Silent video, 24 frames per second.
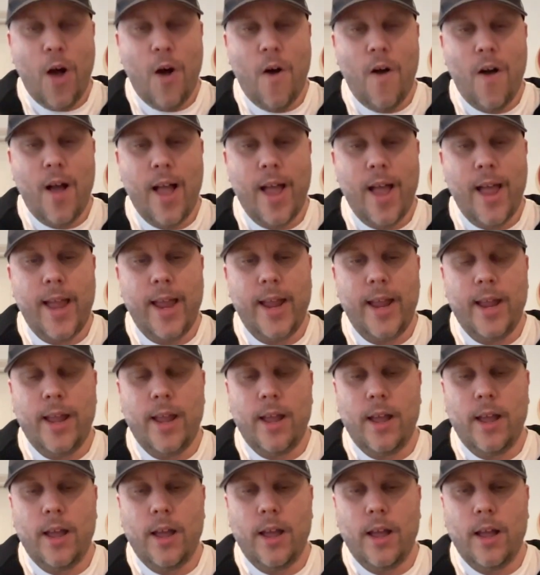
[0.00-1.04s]
I,
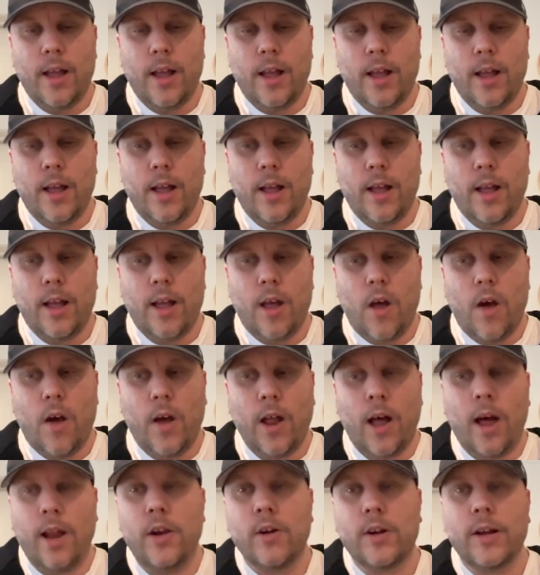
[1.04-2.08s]
uh, I
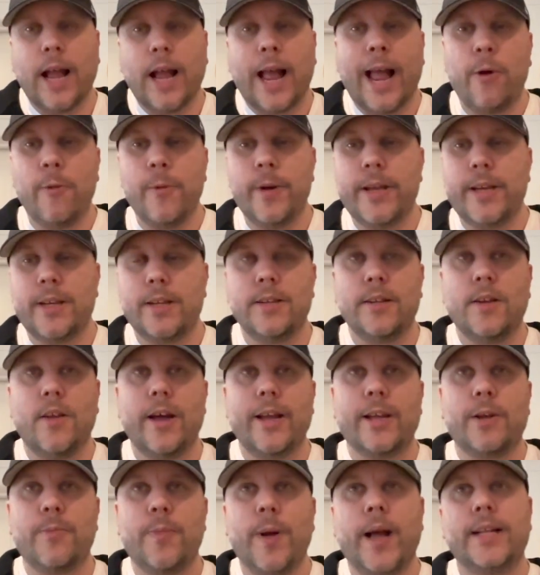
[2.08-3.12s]
I look at how we can
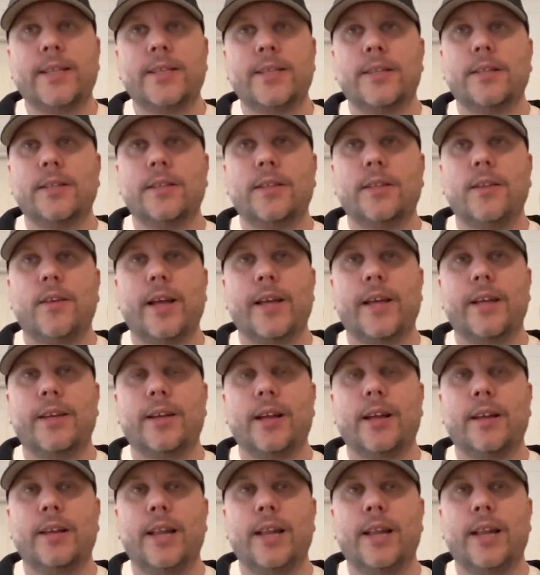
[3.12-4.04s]
like better like